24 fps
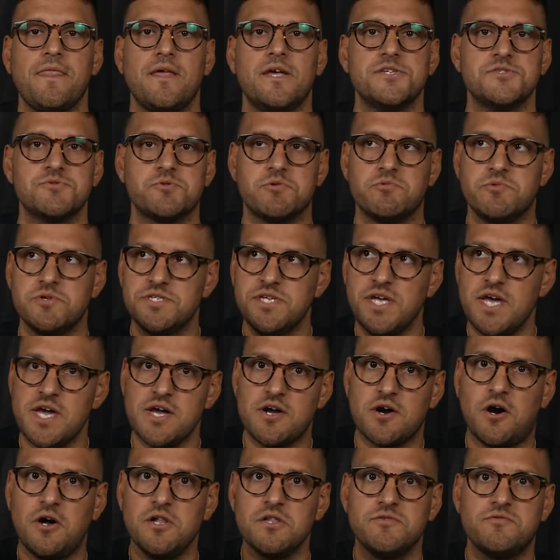is when we
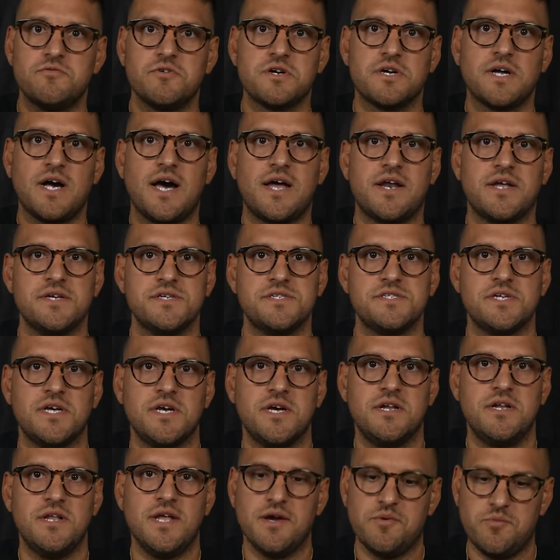take all of what God has
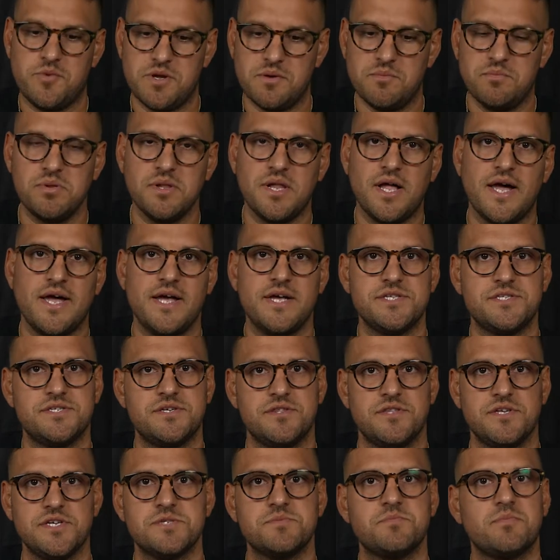said and we apply it to
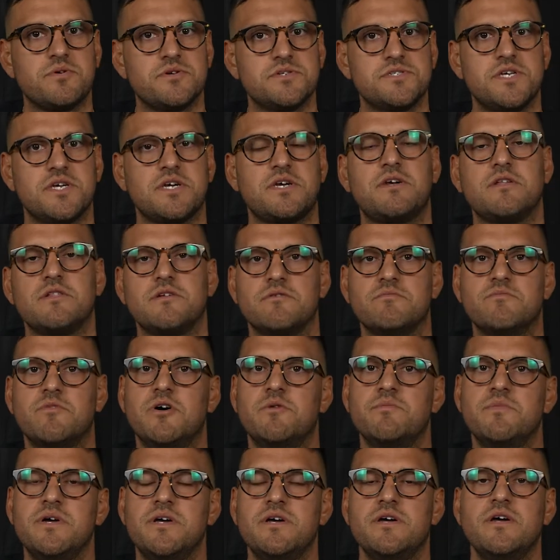this particular
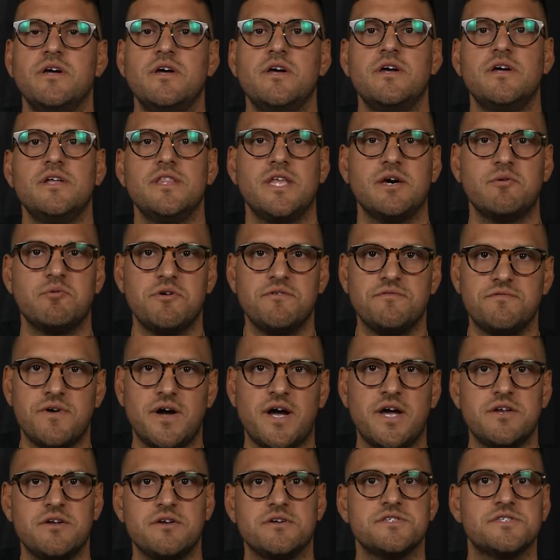moment that we
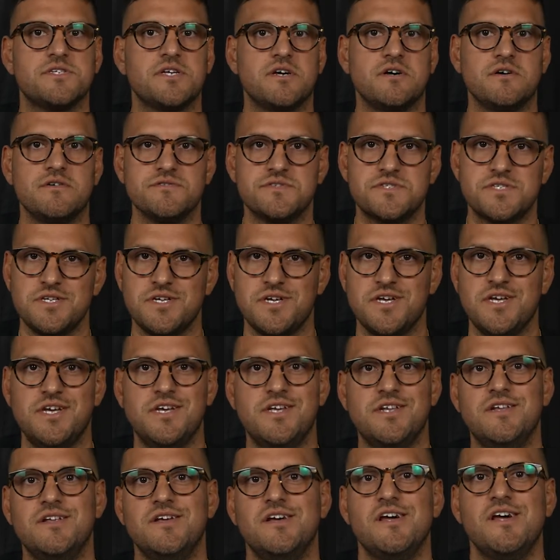find ourselves
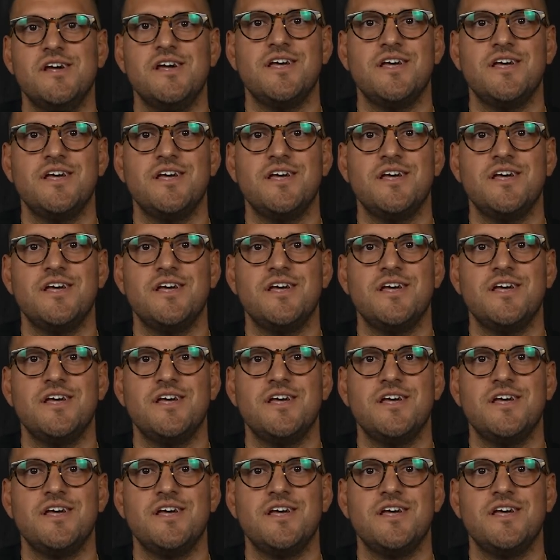in.